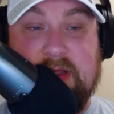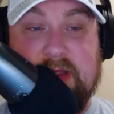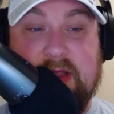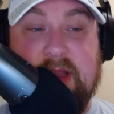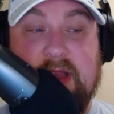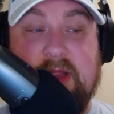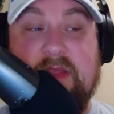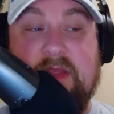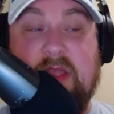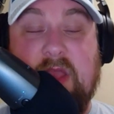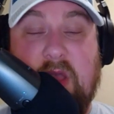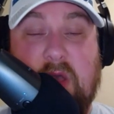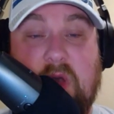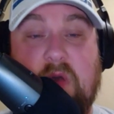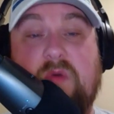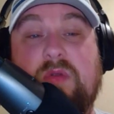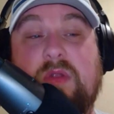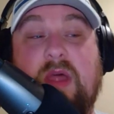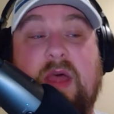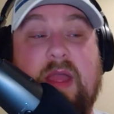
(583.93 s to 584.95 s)
And the O
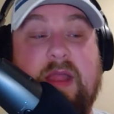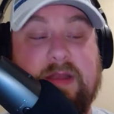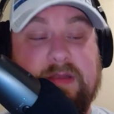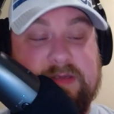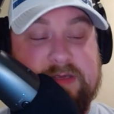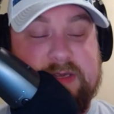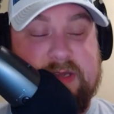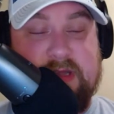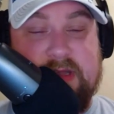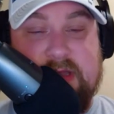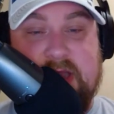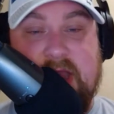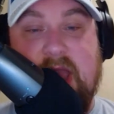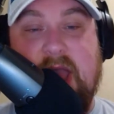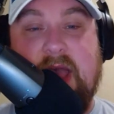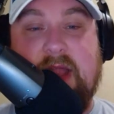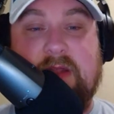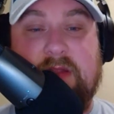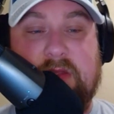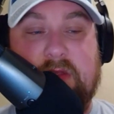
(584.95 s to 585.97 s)
line did
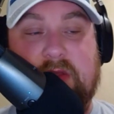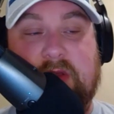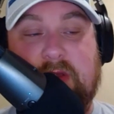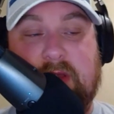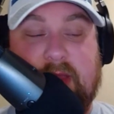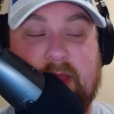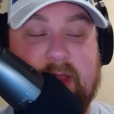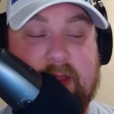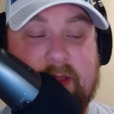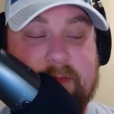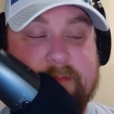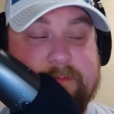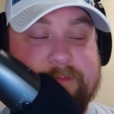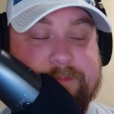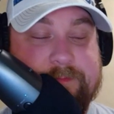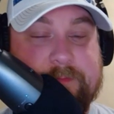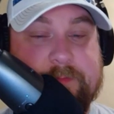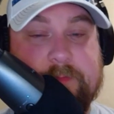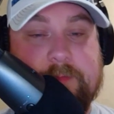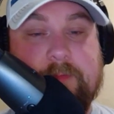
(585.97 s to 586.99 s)
not look like
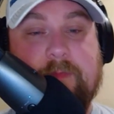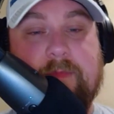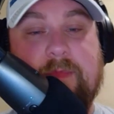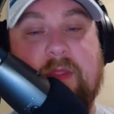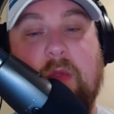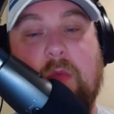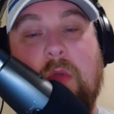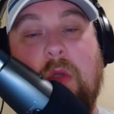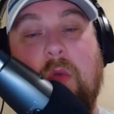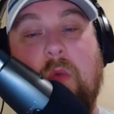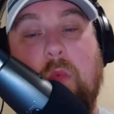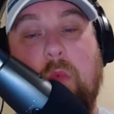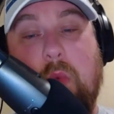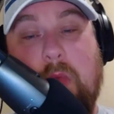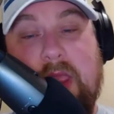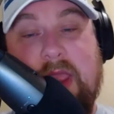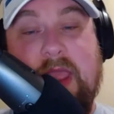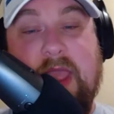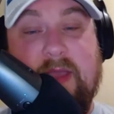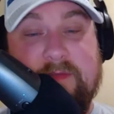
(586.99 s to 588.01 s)
what
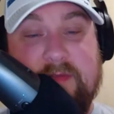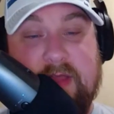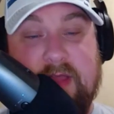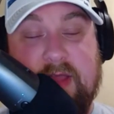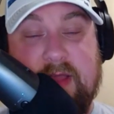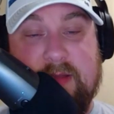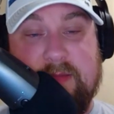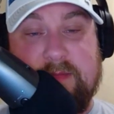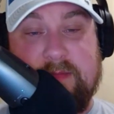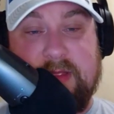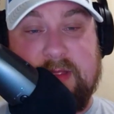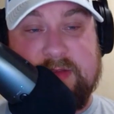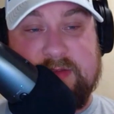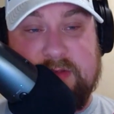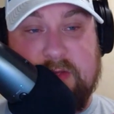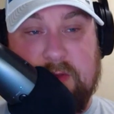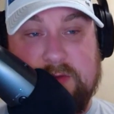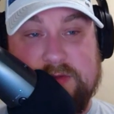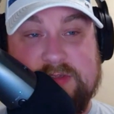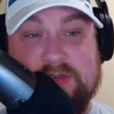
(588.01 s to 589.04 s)
we have come as
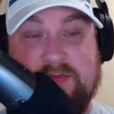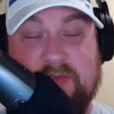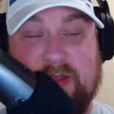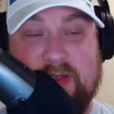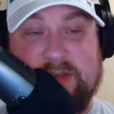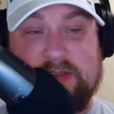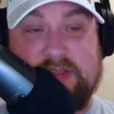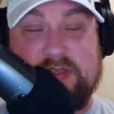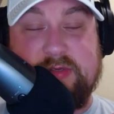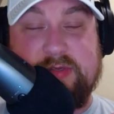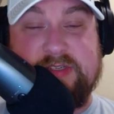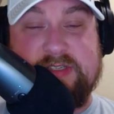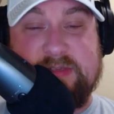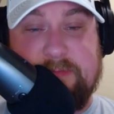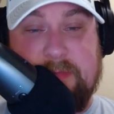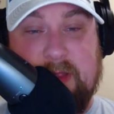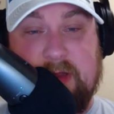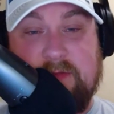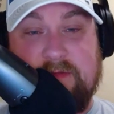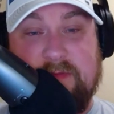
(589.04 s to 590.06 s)
Colts fans to
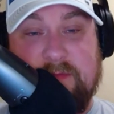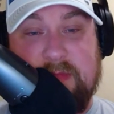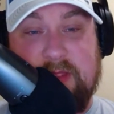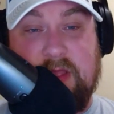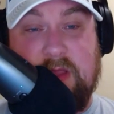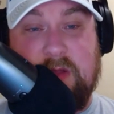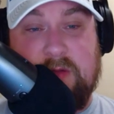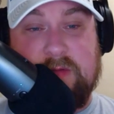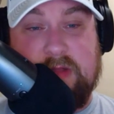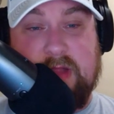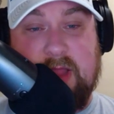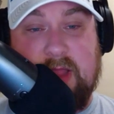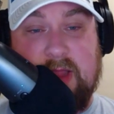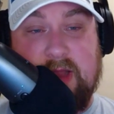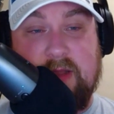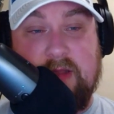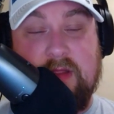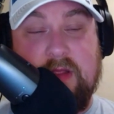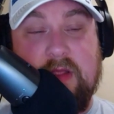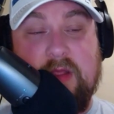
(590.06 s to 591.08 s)
expect from the O
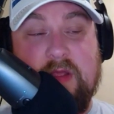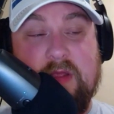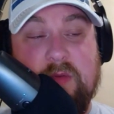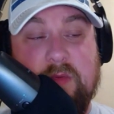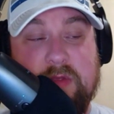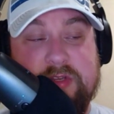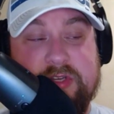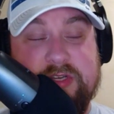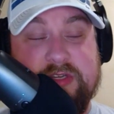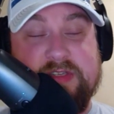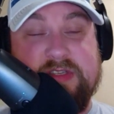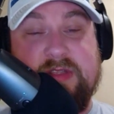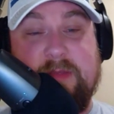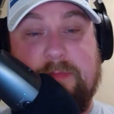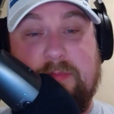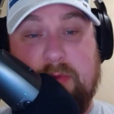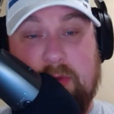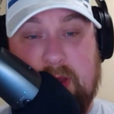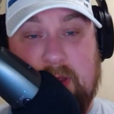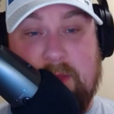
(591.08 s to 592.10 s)
line, which is the
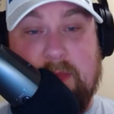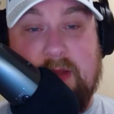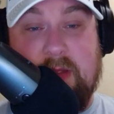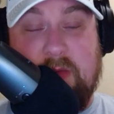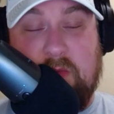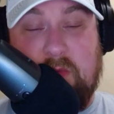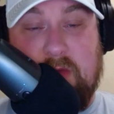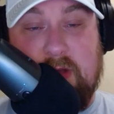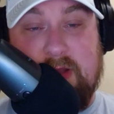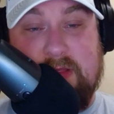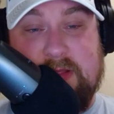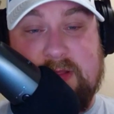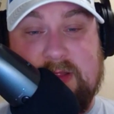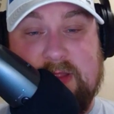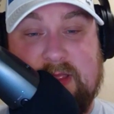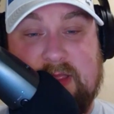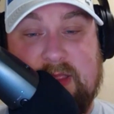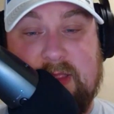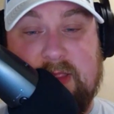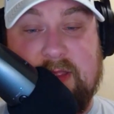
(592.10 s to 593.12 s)
preeminent one in the
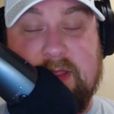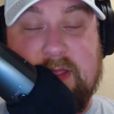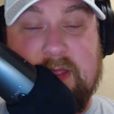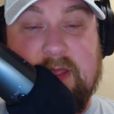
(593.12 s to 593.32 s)
league.